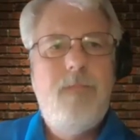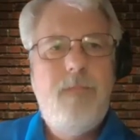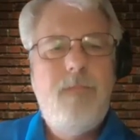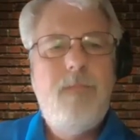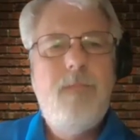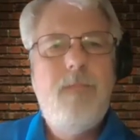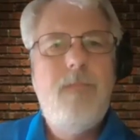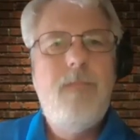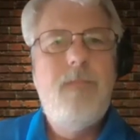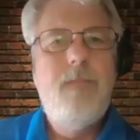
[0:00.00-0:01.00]

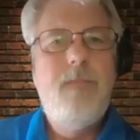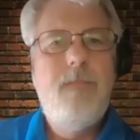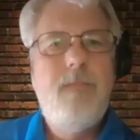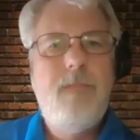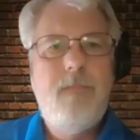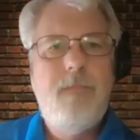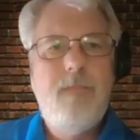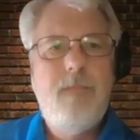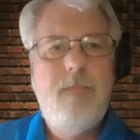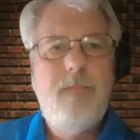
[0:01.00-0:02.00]

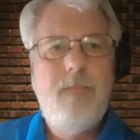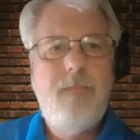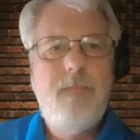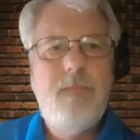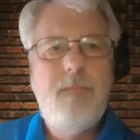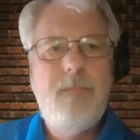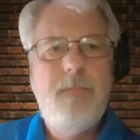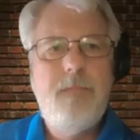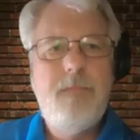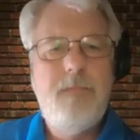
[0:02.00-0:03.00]

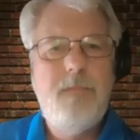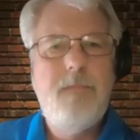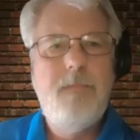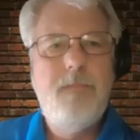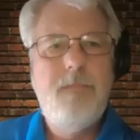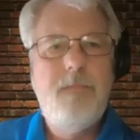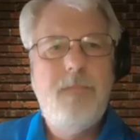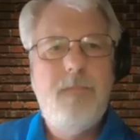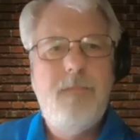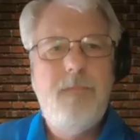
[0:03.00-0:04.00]

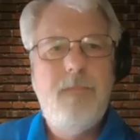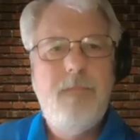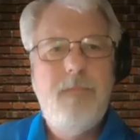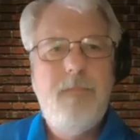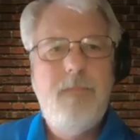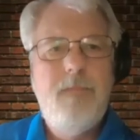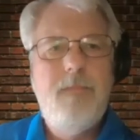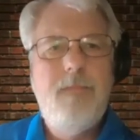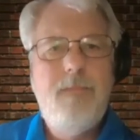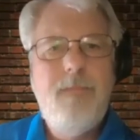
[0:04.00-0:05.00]

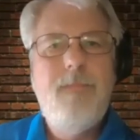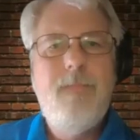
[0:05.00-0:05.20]
No words are spoken by the person on screen.